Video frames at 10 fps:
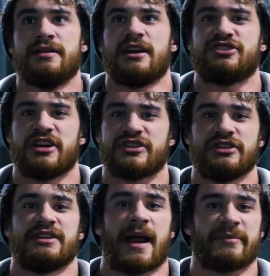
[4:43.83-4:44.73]

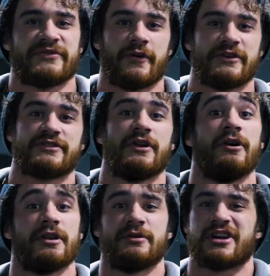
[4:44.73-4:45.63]
digestion adapts very
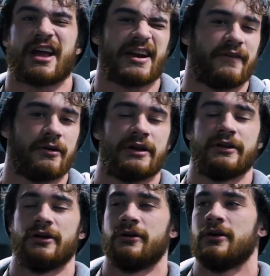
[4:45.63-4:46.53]
slowly, which I kind of already
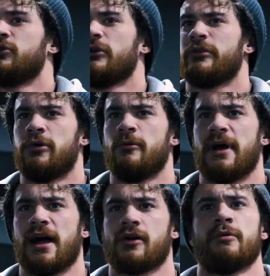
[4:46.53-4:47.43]
knew. So we had to pull
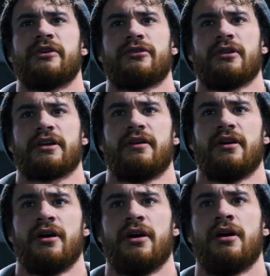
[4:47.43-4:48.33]
back. We went to like
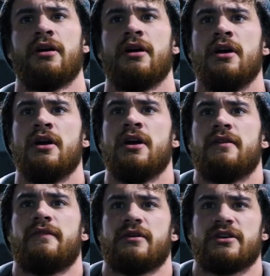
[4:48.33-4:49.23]
a
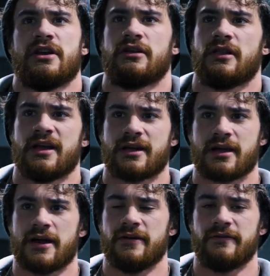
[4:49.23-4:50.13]
very
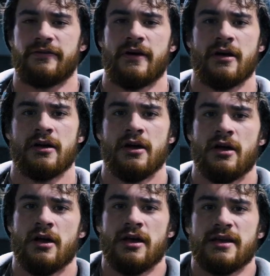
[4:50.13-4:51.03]
like kind of
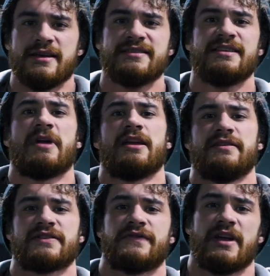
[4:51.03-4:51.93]
easy
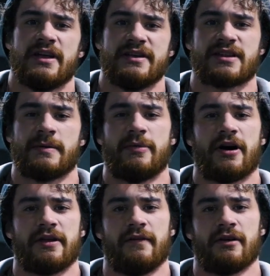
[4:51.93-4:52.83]
maintenance phase, got my
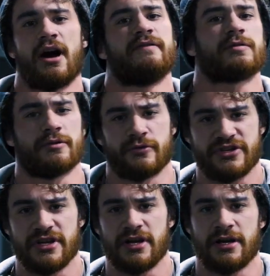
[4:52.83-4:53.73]
body very comfortable and
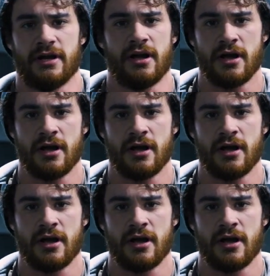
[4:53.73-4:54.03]
routine,